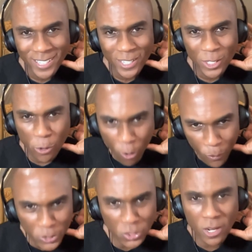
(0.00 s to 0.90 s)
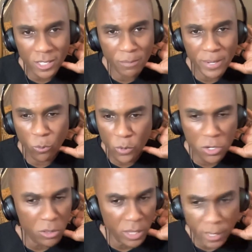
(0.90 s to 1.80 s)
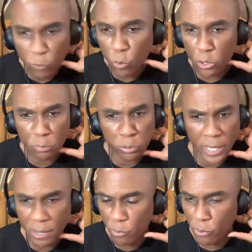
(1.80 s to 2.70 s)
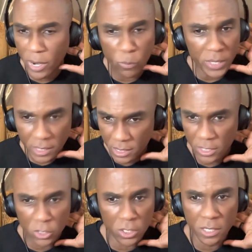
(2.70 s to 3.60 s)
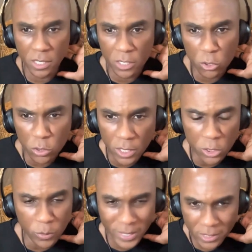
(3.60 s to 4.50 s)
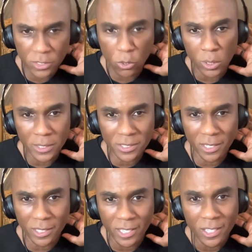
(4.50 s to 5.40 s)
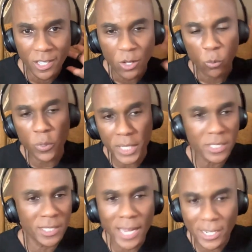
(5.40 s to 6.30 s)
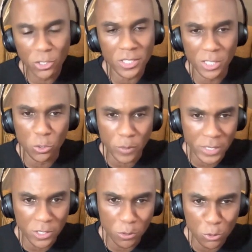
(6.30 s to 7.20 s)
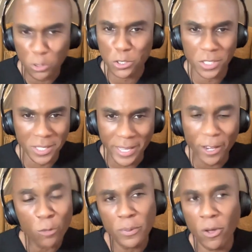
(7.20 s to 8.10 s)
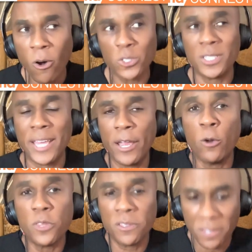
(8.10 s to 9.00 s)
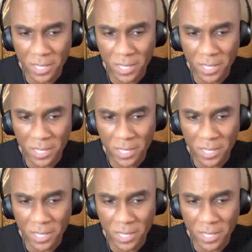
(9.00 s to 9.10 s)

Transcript: you're always talking about where you live, work, play, and pray. We need to, to ad address this holistic. We need to not just address the nutrition and the health, but also the health of the